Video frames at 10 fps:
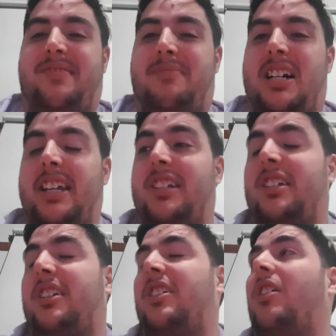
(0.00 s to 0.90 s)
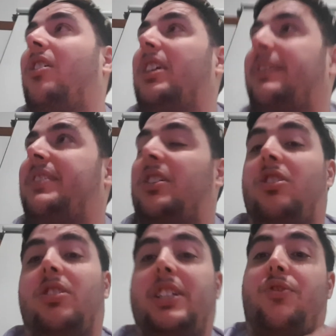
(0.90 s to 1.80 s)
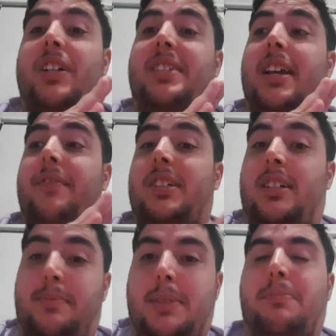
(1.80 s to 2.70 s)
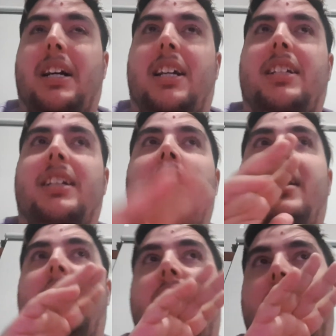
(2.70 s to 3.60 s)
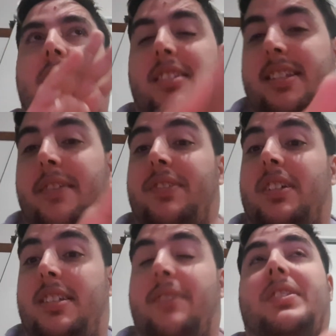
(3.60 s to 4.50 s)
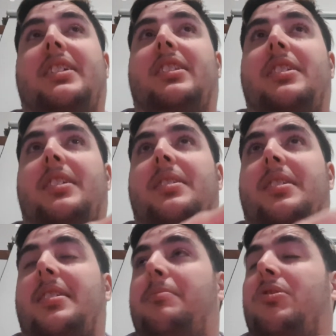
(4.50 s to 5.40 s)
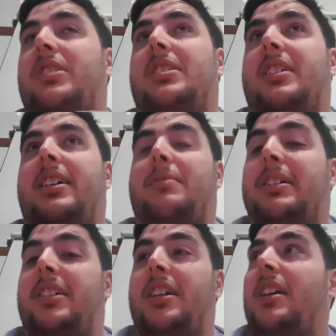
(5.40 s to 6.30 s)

My God, if the goddess race ever comes back in Seven Deadly Sins at some point in the anime,